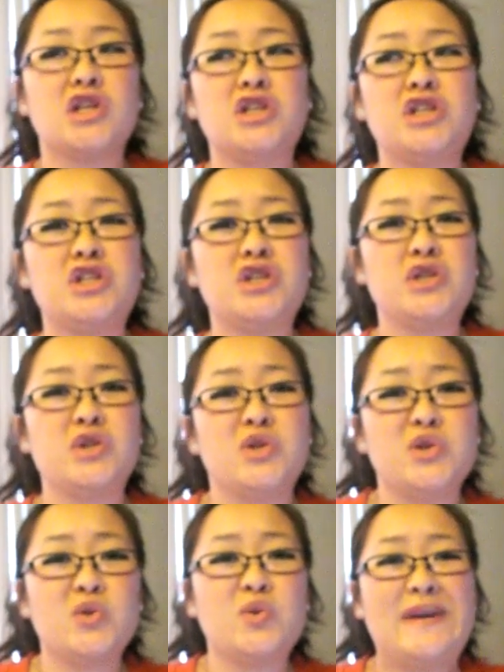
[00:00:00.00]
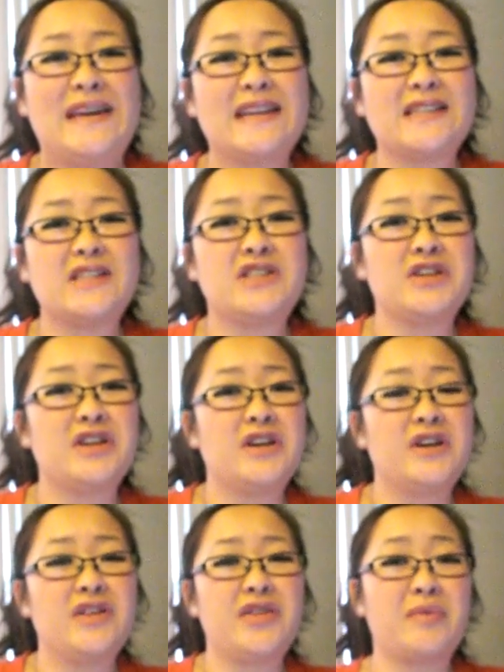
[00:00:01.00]
2 weeks to
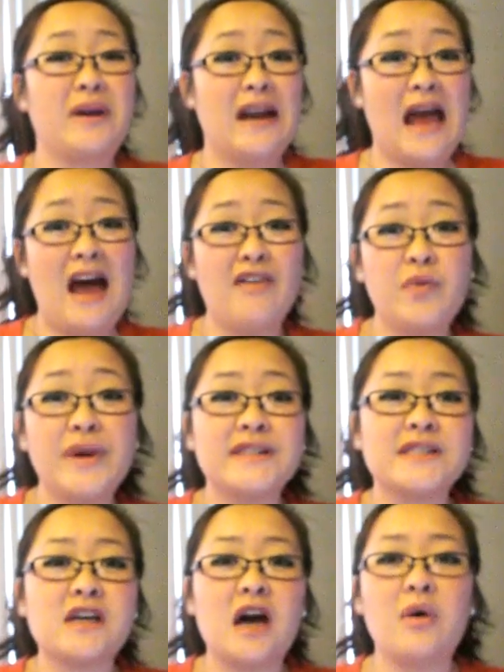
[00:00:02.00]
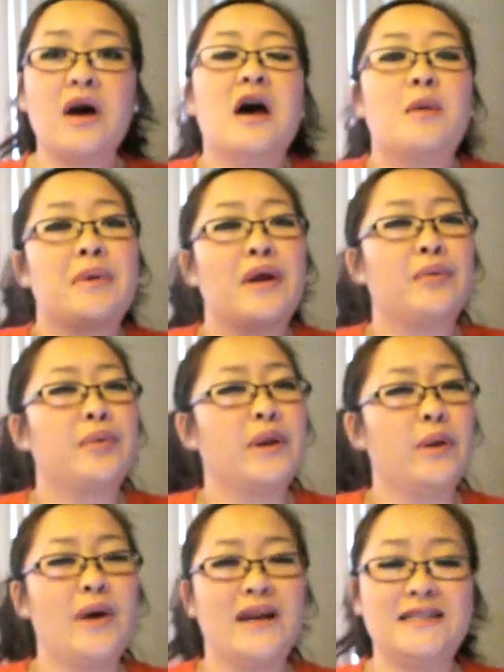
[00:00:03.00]
3.5 weeks ago, but I
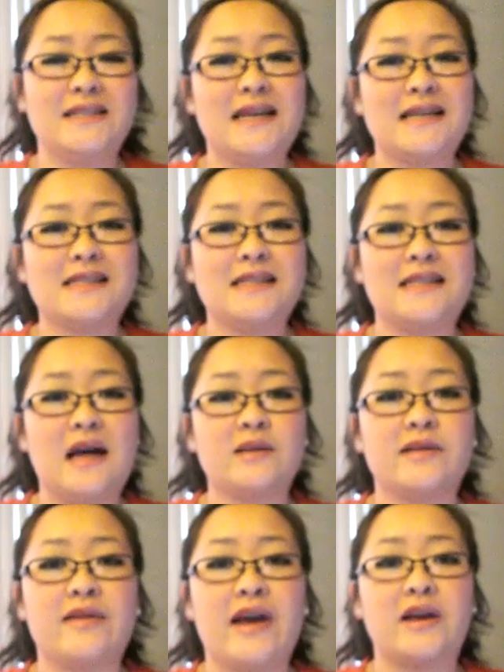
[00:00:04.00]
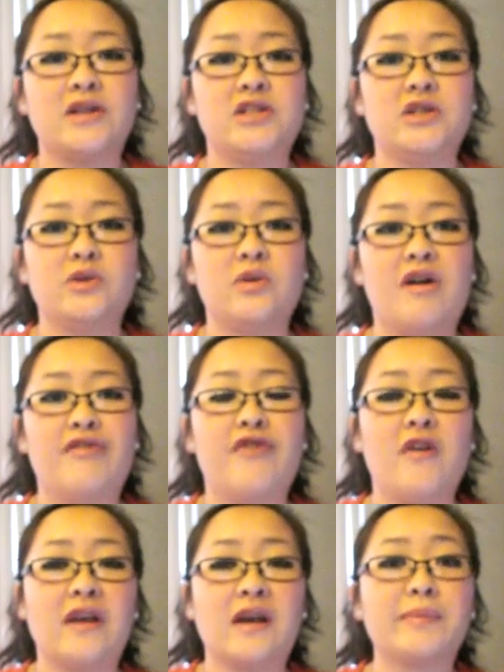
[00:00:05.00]
really wanted to test these out so that I could do a
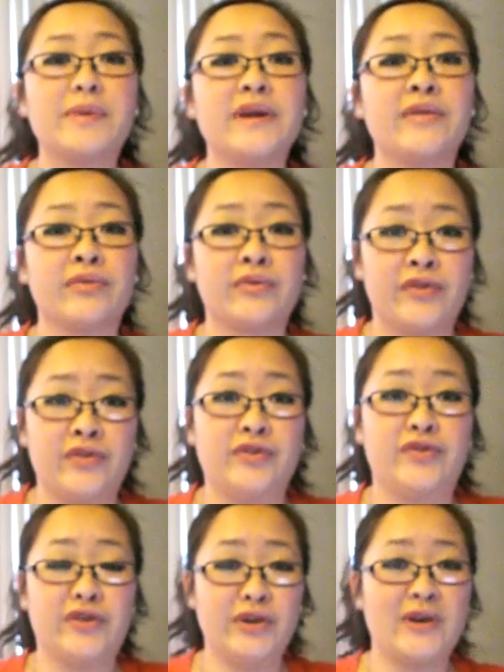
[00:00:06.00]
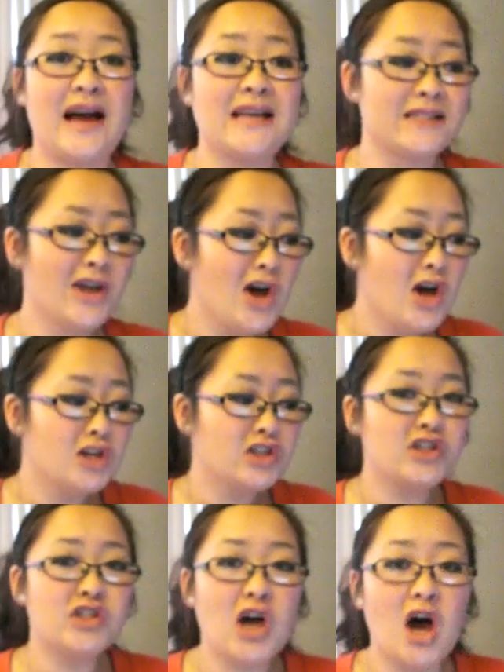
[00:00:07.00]
full and complete review for you guys.
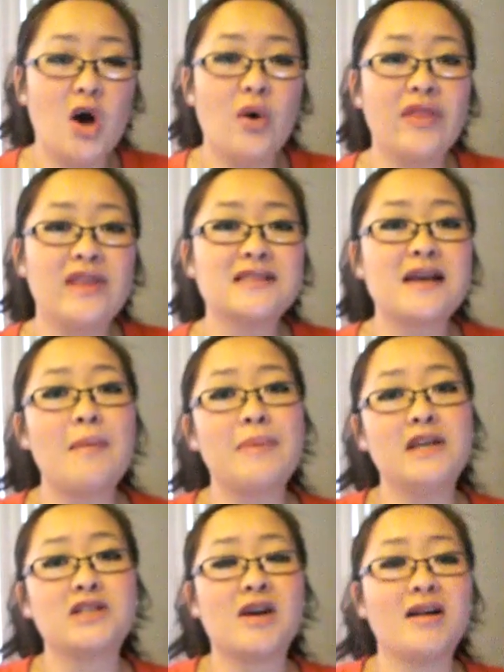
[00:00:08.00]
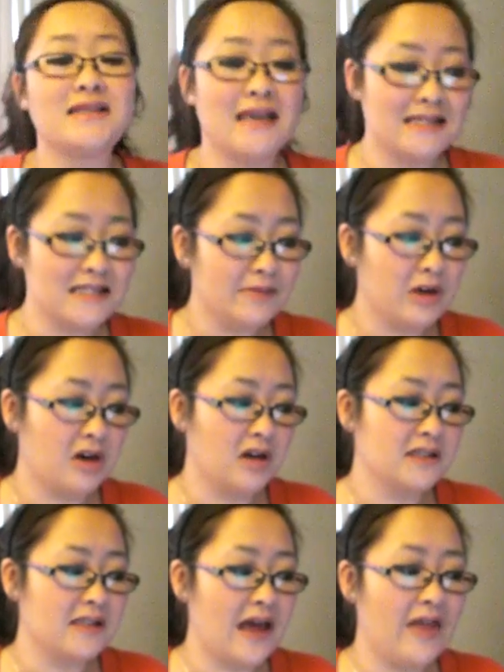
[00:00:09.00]
So this company is called Sassy
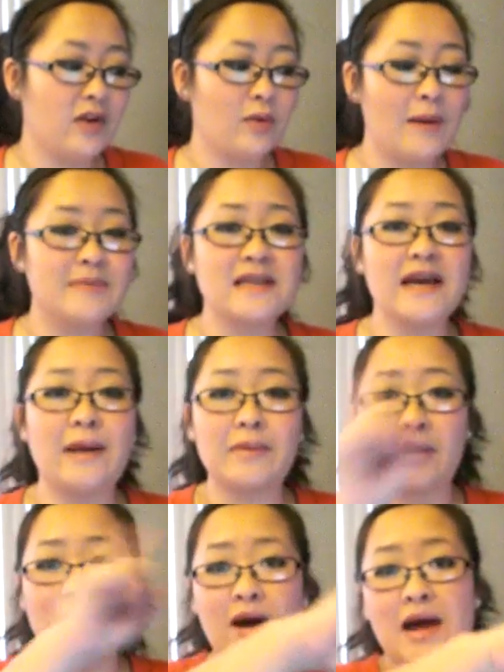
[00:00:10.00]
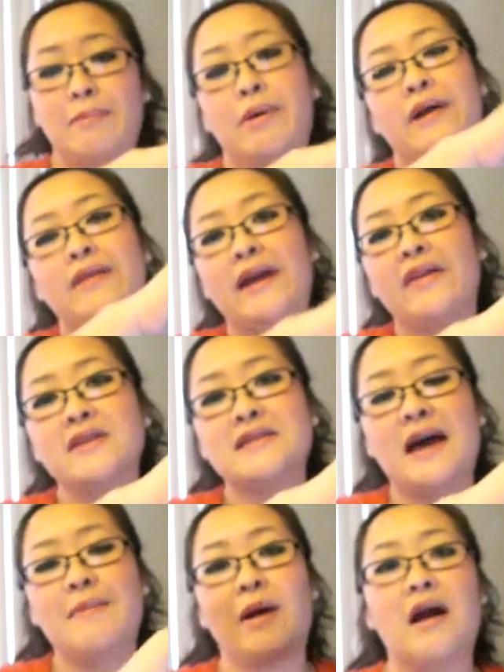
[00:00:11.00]
Minerals, and their website, I'm going to go ahead and put a link in the
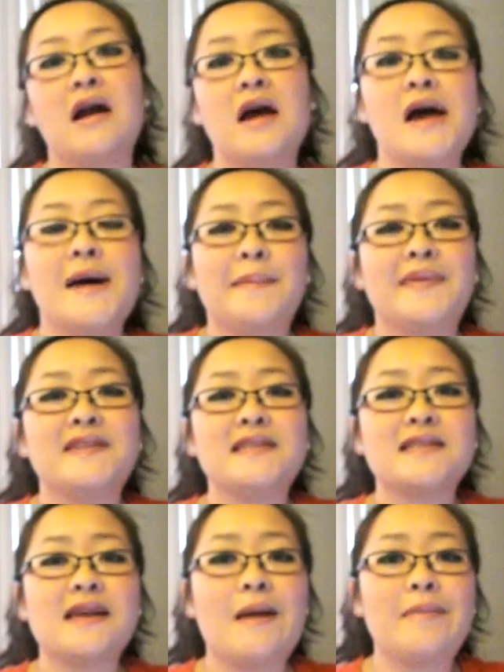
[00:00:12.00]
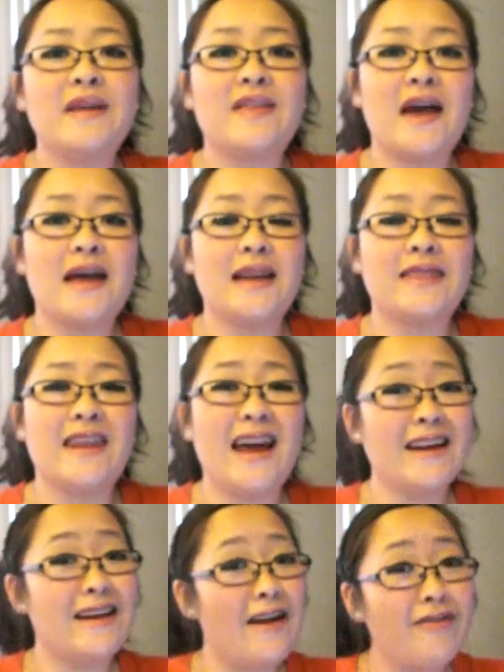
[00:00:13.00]
sidebar. But this is a company that
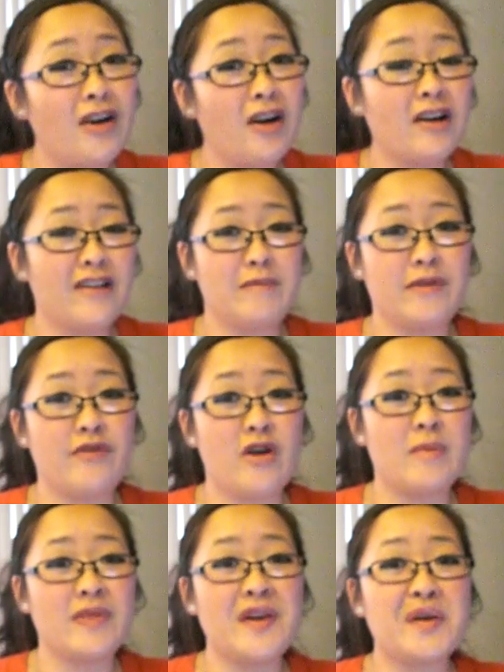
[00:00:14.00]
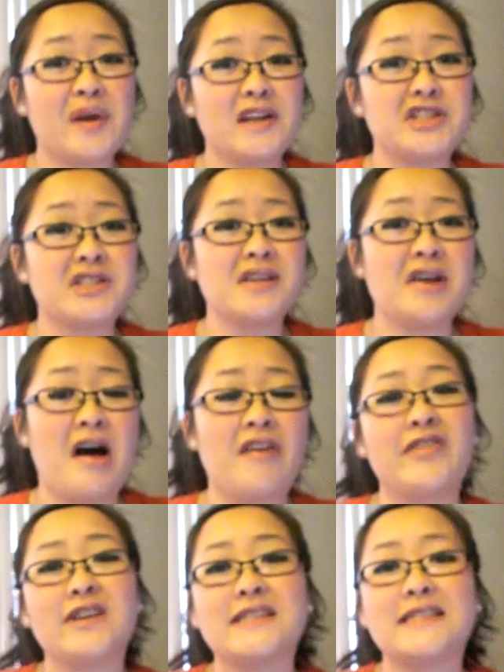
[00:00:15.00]
I'd never heard of before, but they graciously
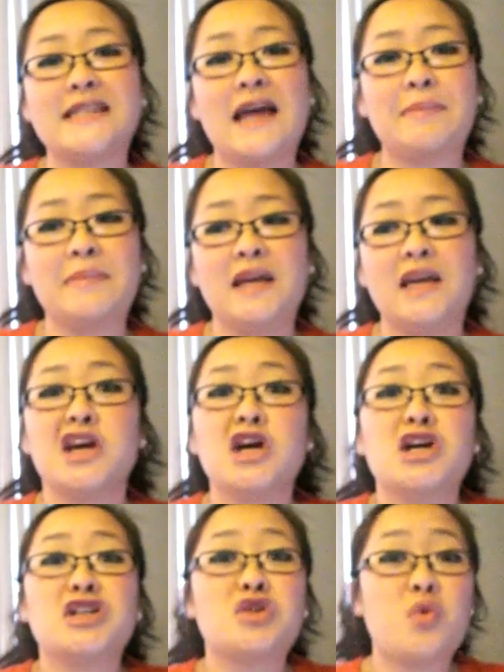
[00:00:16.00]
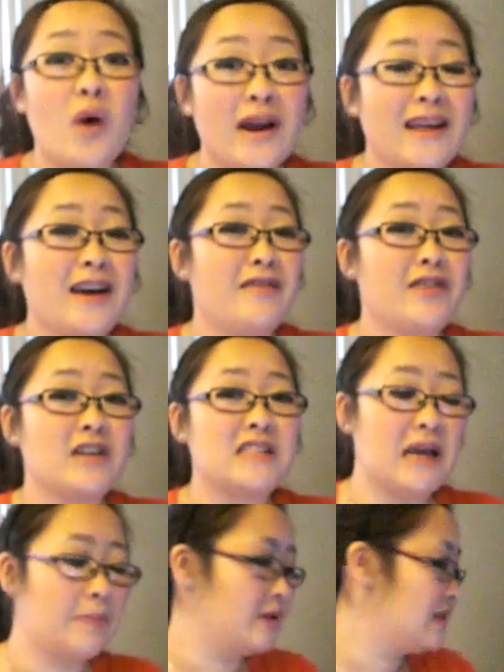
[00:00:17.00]
offered to send me 20 of their sample